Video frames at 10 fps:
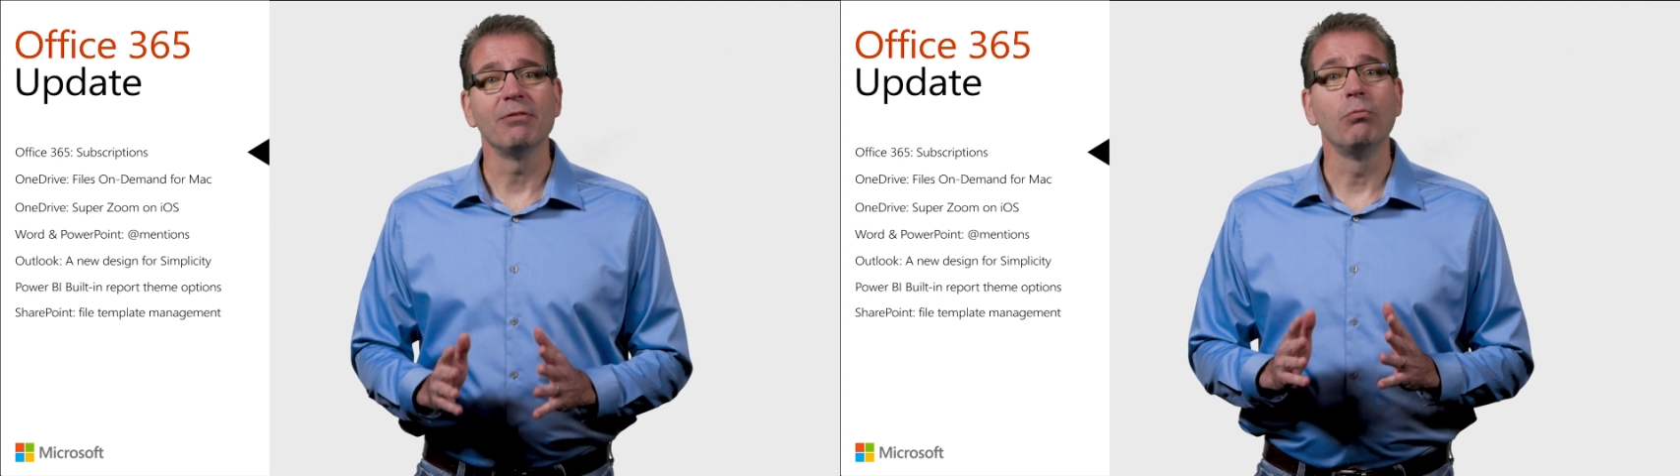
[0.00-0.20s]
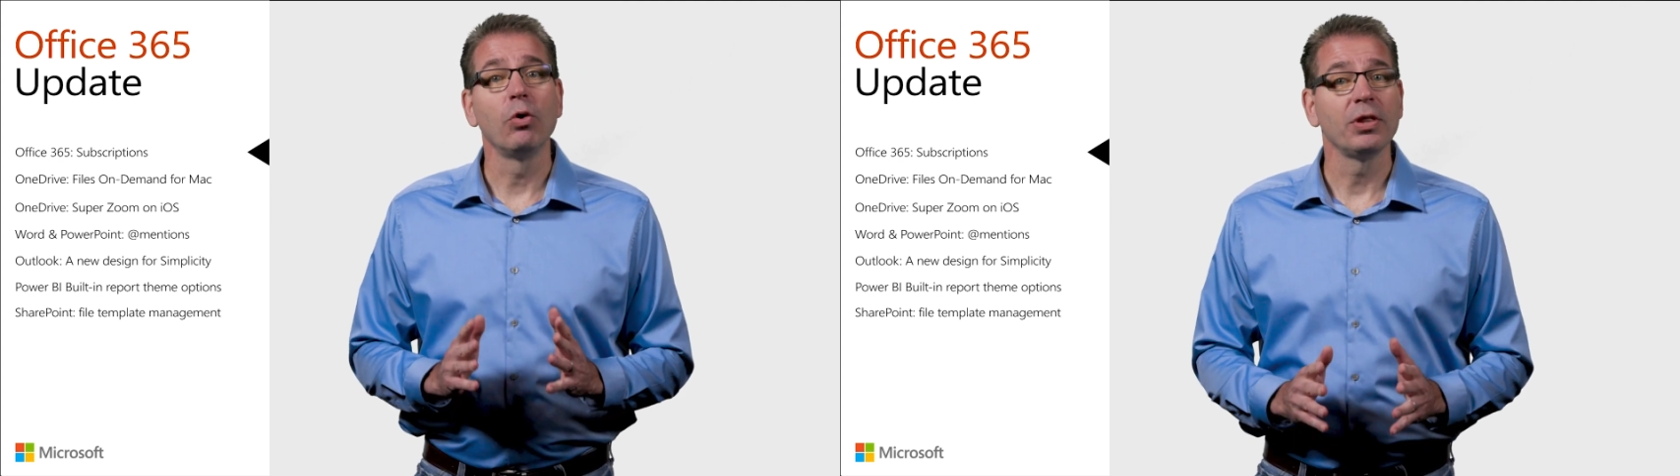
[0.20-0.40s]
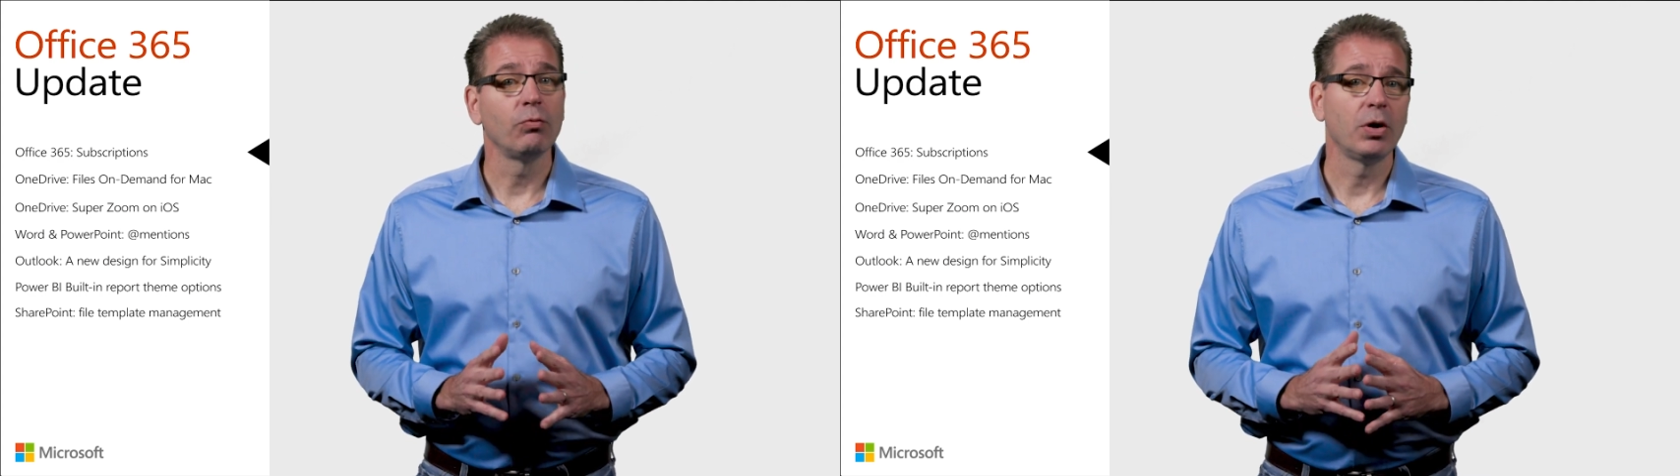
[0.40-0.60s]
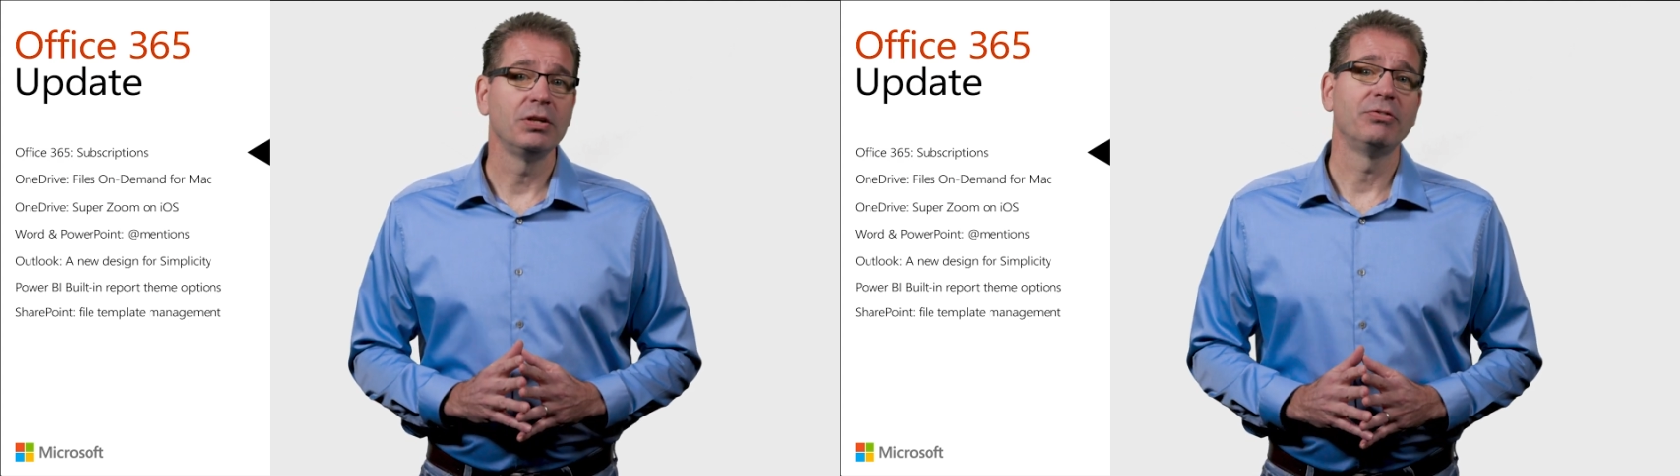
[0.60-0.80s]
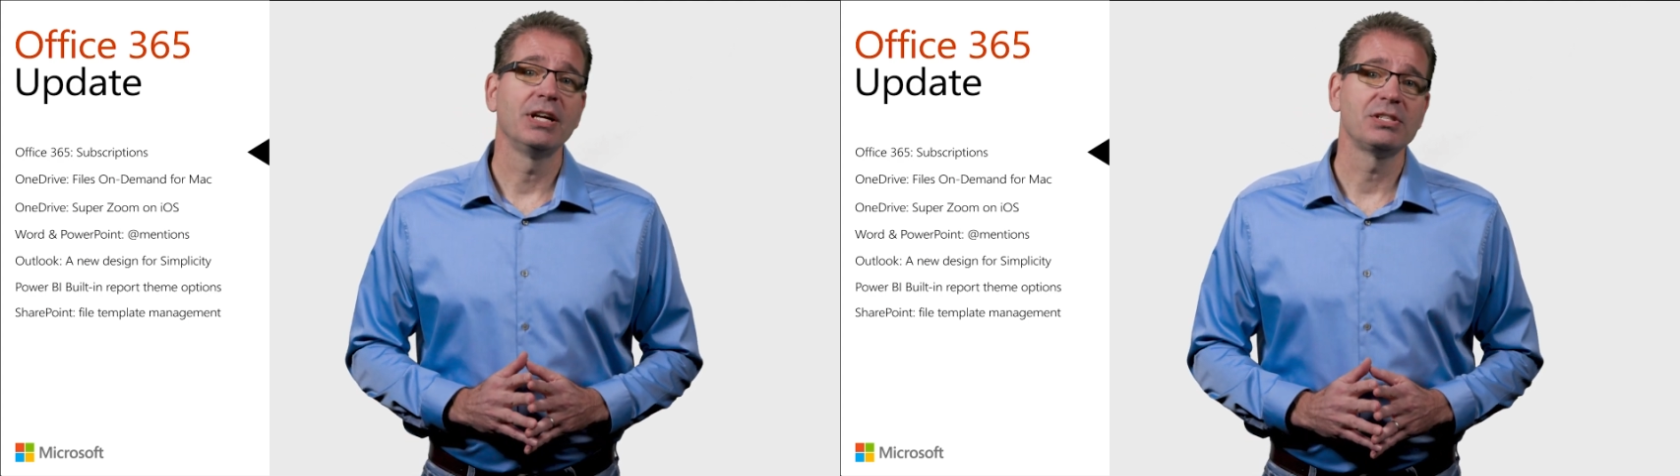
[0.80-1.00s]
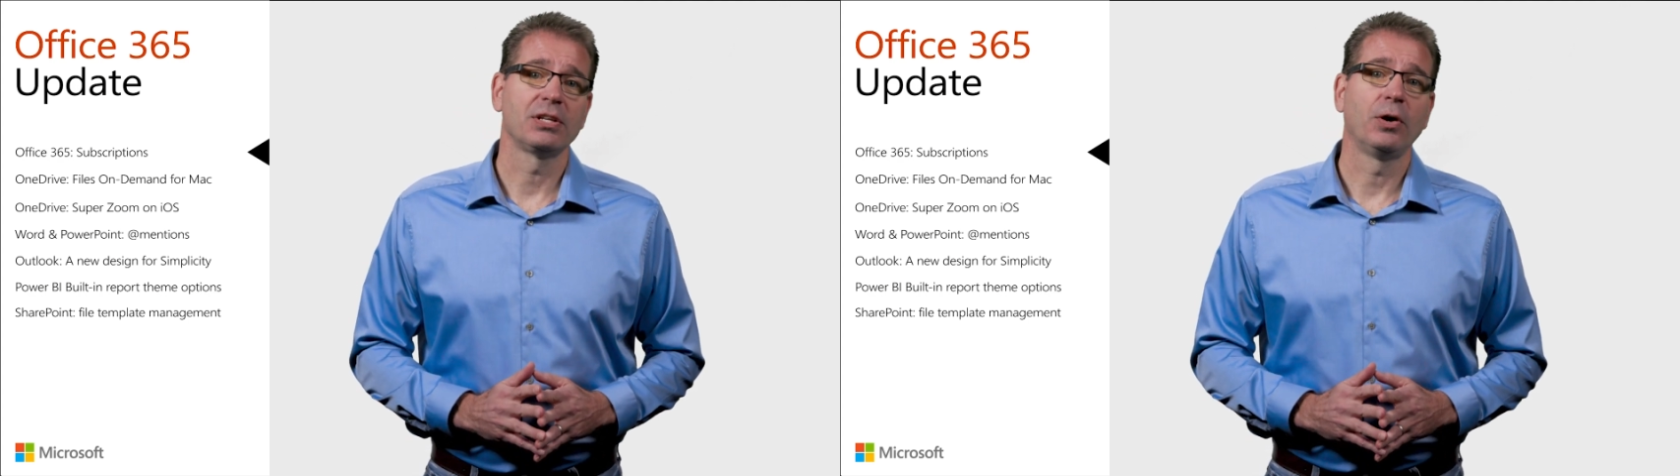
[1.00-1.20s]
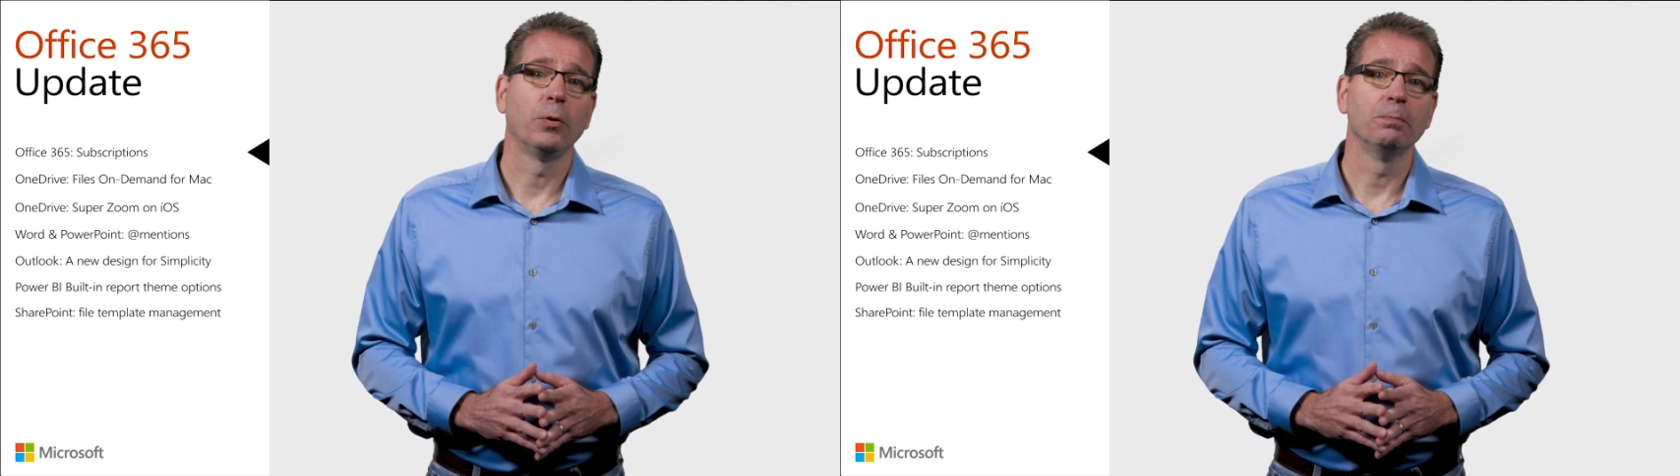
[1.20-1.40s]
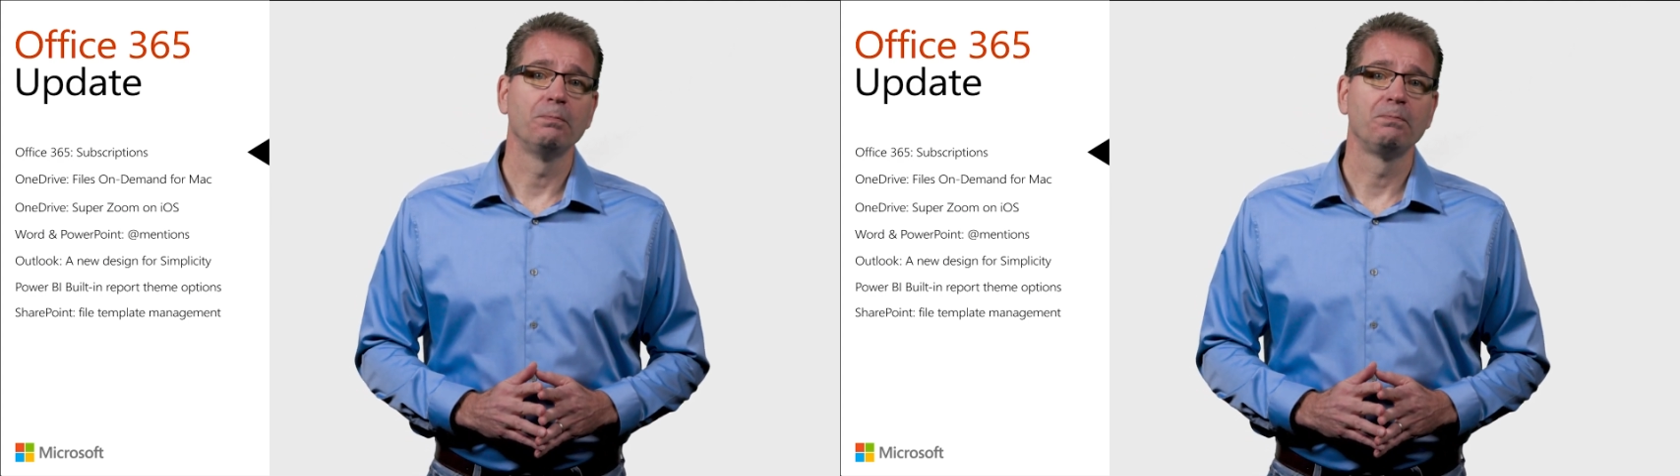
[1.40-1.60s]
have more than one device at
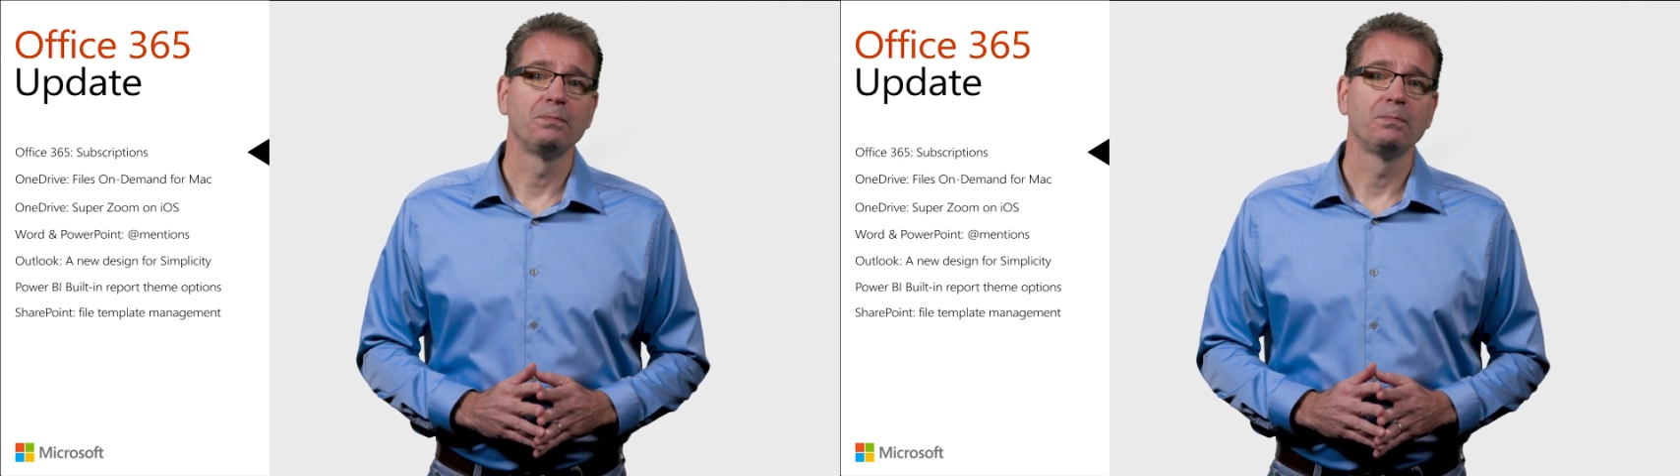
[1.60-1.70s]
home.